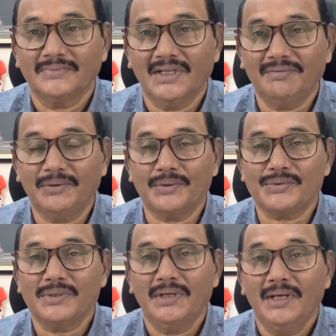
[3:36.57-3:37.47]
Of course,
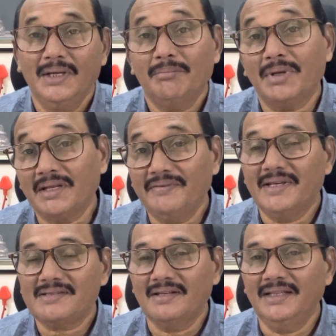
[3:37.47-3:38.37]

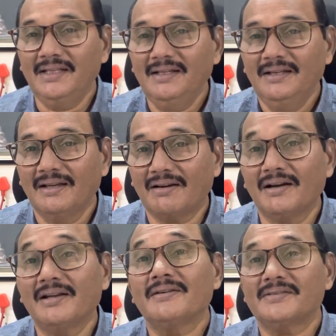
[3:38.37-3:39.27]
previously,
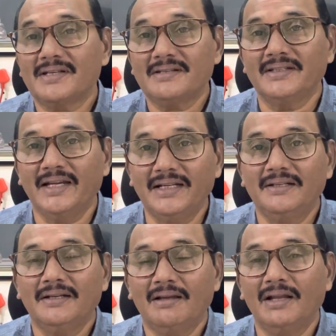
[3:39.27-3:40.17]
according to Section 8,
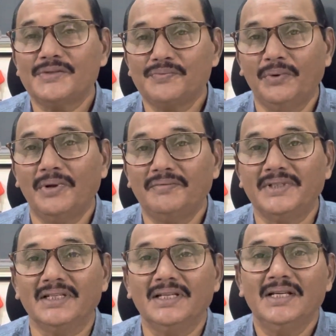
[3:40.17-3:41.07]
Clause 4 of
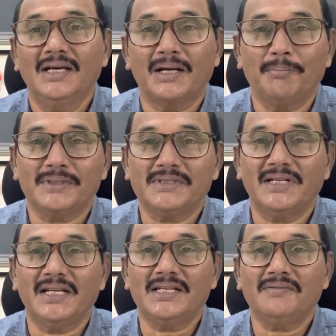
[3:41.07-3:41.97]
the
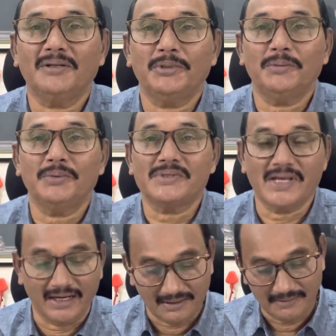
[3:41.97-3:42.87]
Representation of the People's
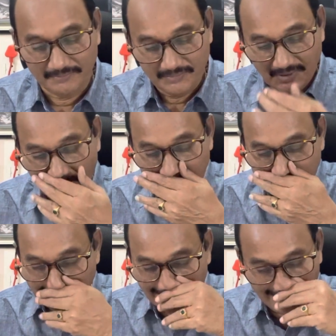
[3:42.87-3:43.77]
Act, I
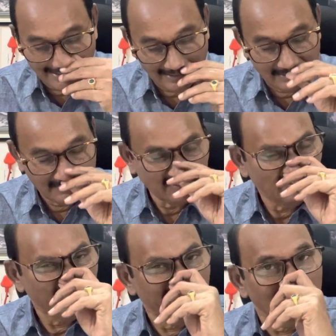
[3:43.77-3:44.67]
think
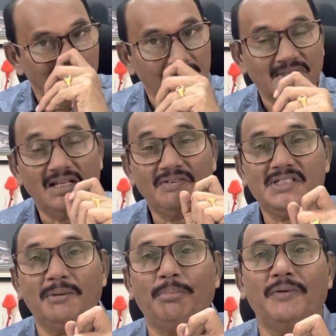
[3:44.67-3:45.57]
there was
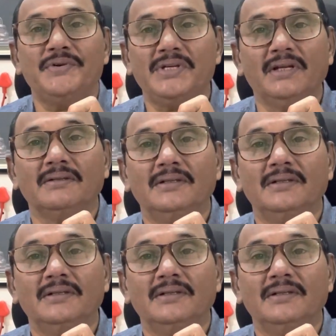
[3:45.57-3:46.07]
a provision